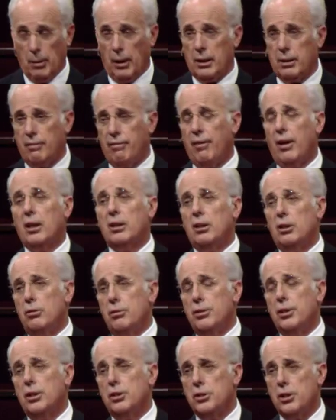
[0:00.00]
about the fact that
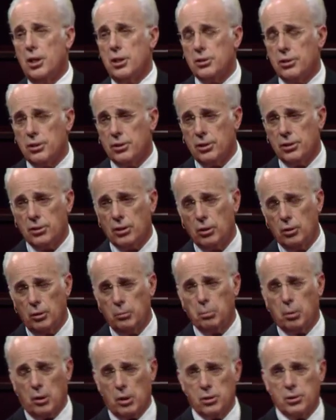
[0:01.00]
you think Jesus is a
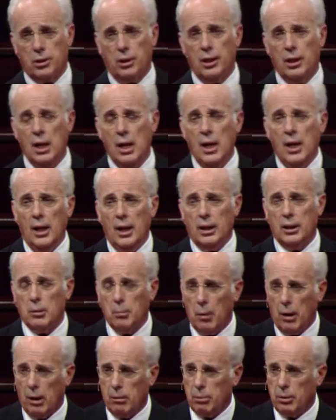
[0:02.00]
good person
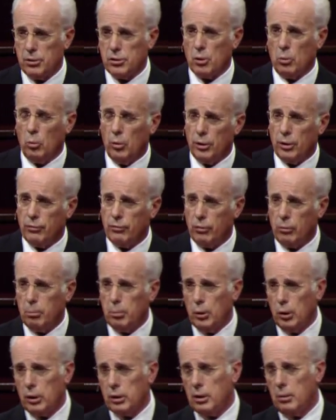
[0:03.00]
and the Bible is a
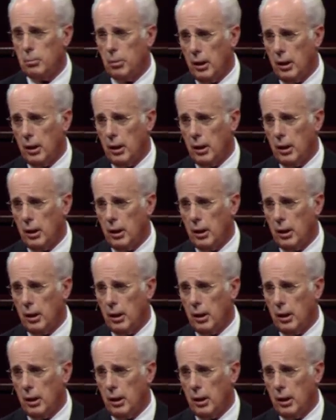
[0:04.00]
wonderful book.